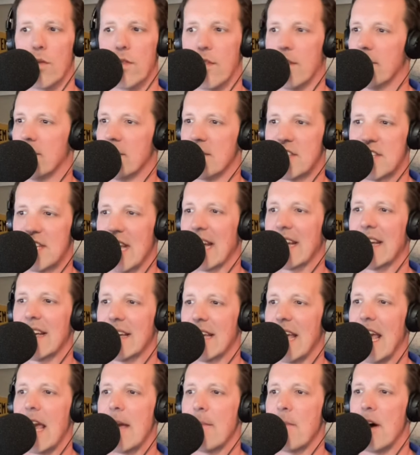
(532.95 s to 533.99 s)
The second
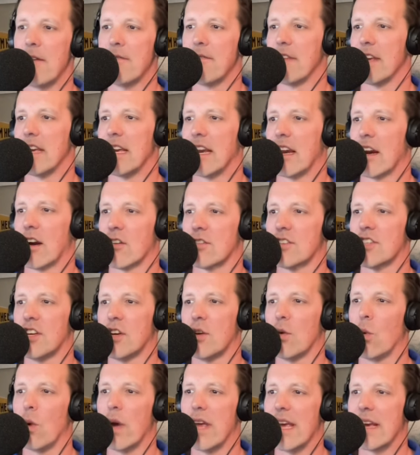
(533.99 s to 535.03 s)
game of the year,
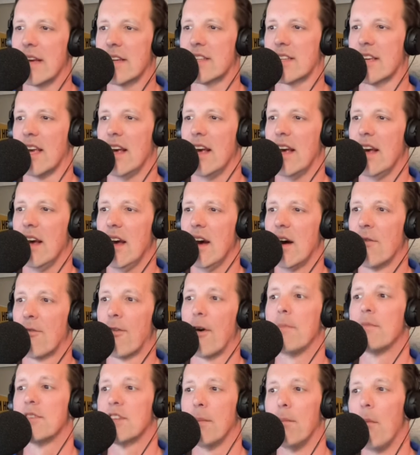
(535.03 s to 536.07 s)
2 weeks
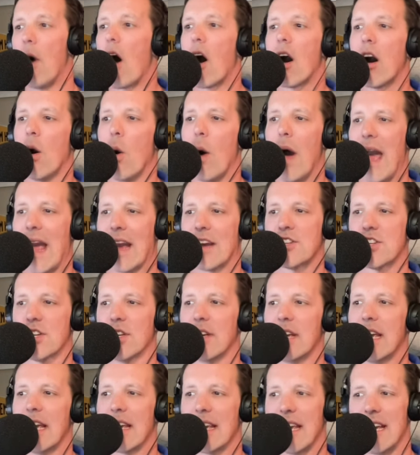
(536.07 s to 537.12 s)
from tomorrow,
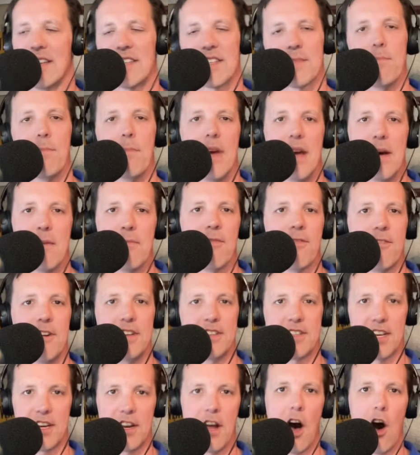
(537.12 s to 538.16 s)
actually, against
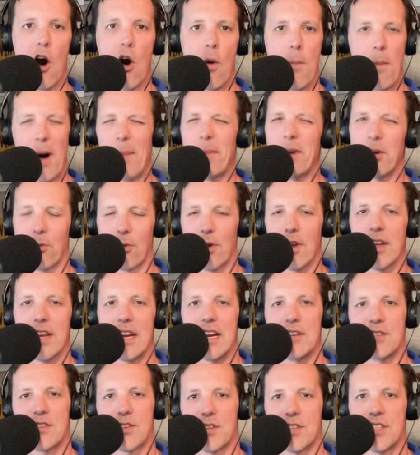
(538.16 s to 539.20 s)
Memphis at home. I'll be
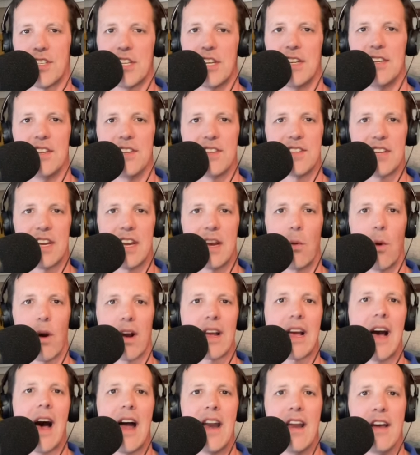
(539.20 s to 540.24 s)
really interested to see what
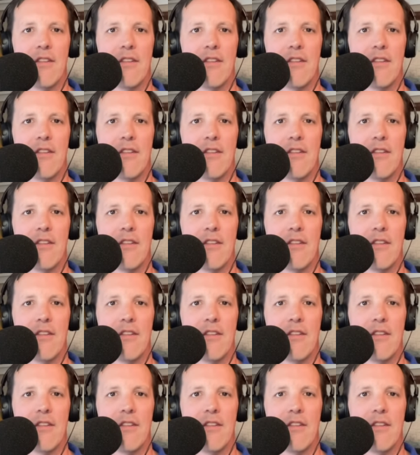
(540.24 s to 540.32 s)
kind